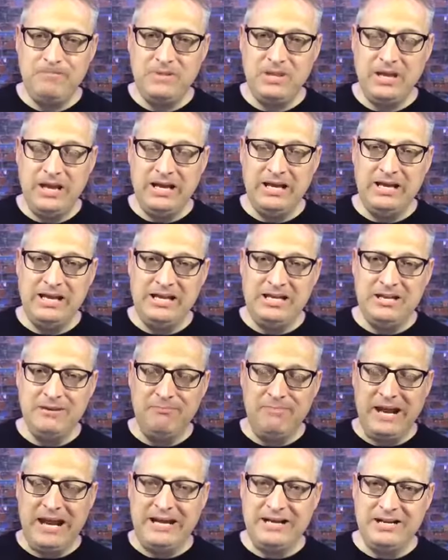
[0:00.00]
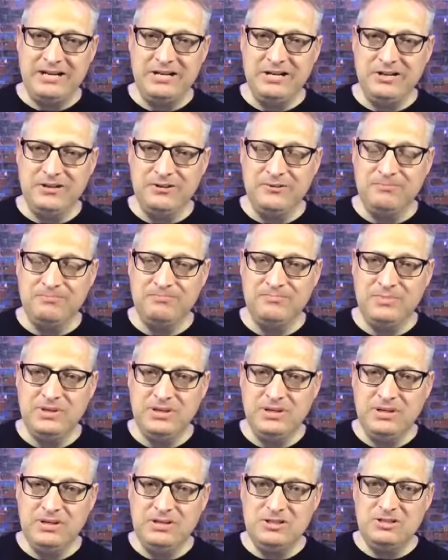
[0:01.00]
And he commanded him
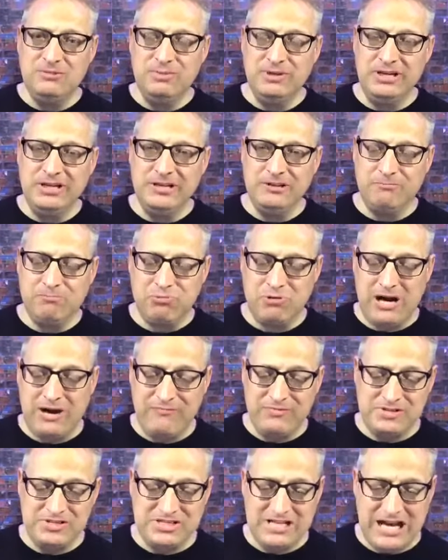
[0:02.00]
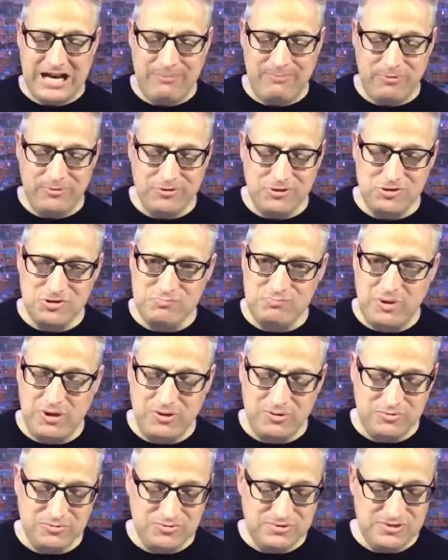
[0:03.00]
to begin to prophesy upon those
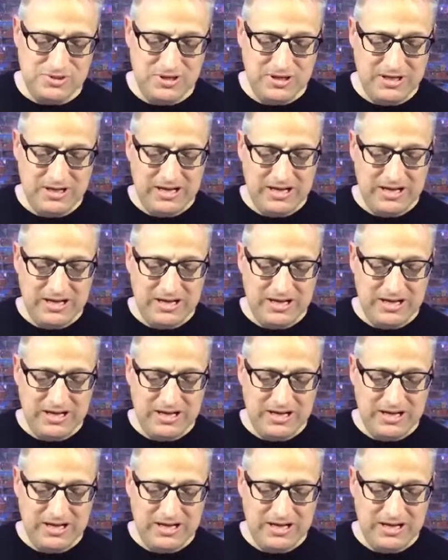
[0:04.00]
bones